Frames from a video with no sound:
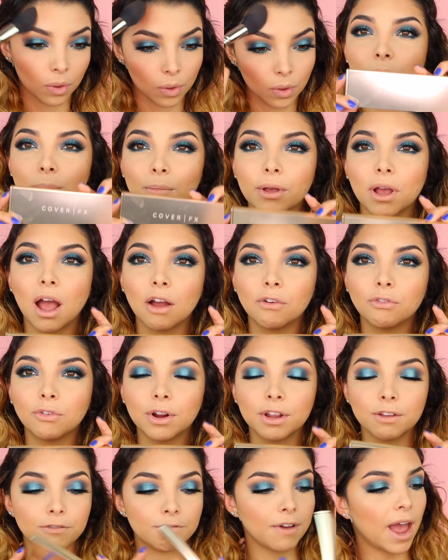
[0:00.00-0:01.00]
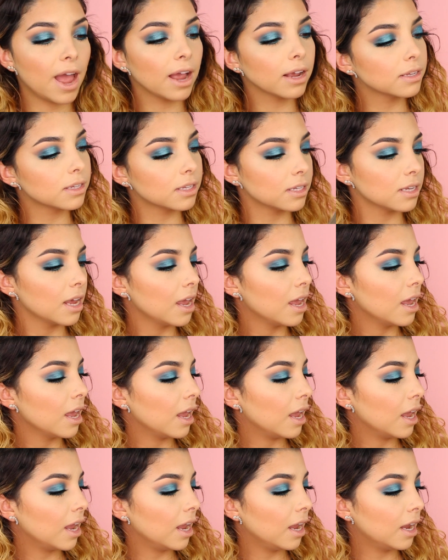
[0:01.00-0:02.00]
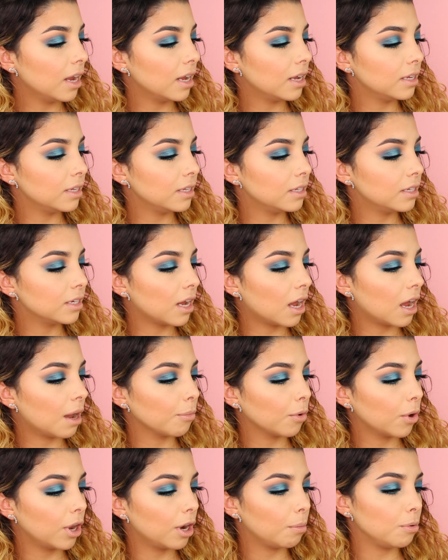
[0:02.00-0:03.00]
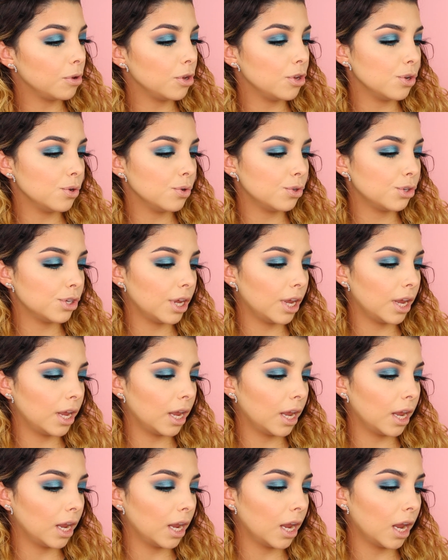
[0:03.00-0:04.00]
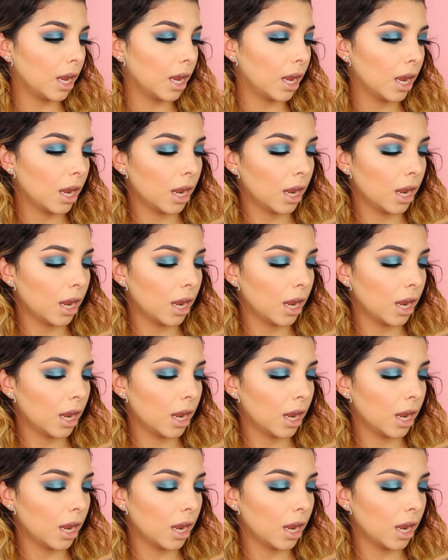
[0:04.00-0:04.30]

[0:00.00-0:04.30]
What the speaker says: From Coverfx, and I'm going to be using